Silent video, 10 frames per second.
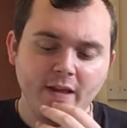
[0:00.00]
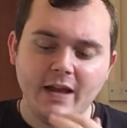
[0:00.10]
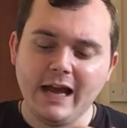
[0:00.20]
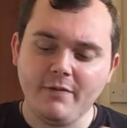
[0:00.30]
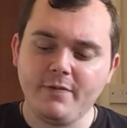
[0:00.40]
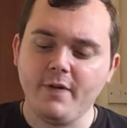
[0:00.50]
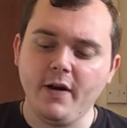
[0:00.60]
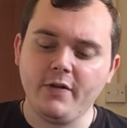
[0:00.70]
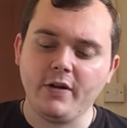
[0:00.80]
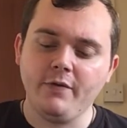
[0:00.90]
At
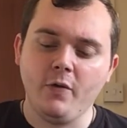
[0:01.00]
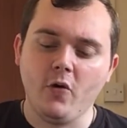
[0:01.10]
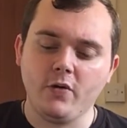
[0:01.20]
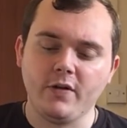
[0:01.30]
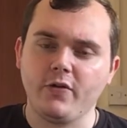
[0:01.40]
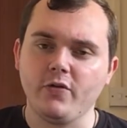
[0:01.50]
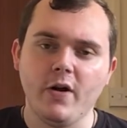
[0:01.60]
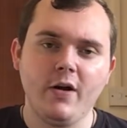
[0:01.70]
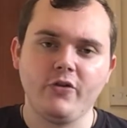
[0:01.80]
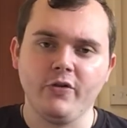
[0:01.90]
first I thought the
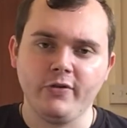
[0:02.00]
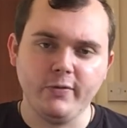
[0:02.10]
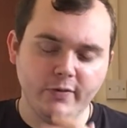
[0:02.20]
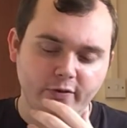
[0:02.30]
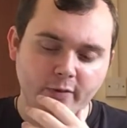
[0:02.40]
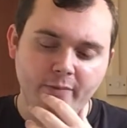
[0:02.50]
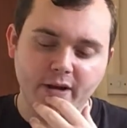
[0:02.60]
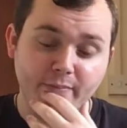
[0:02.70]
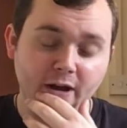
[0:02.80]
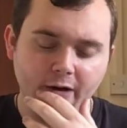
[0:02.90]
sriracha sauce might be a
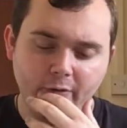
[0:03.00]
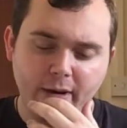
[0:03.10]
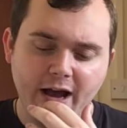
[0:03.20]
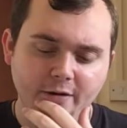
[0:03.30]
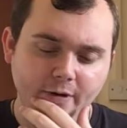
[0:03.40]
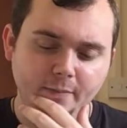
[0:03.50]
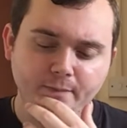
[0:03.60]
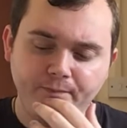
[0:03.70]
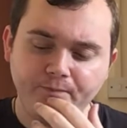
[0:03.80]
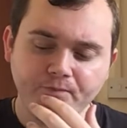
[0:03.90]
bit overpowering,
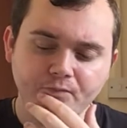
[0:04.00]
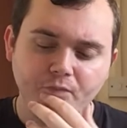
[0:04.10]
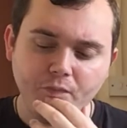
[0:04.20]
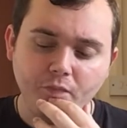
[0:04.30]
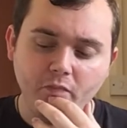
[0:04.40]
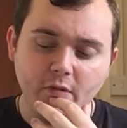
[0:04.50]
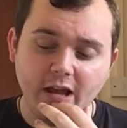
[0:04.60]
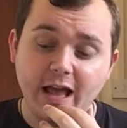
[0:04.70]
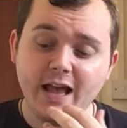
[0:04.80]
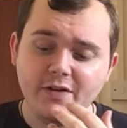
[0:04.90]

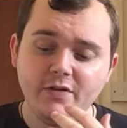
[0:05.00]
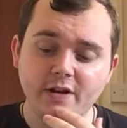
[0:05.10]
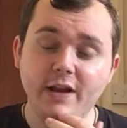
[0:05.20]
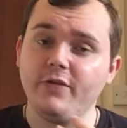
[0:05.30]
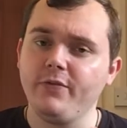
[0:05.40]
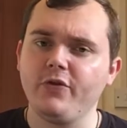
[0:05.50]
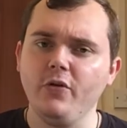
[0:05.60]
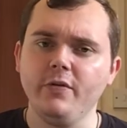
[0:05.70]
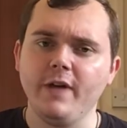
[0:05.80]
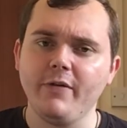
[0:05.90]
and it's still
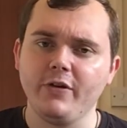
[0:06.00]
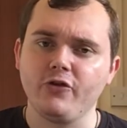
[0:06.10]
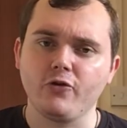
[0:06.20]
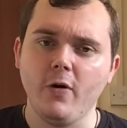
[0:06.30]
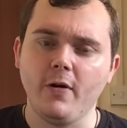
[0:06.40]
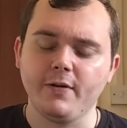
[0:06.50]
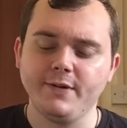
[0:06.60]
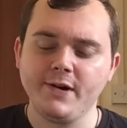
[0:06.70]
very strong.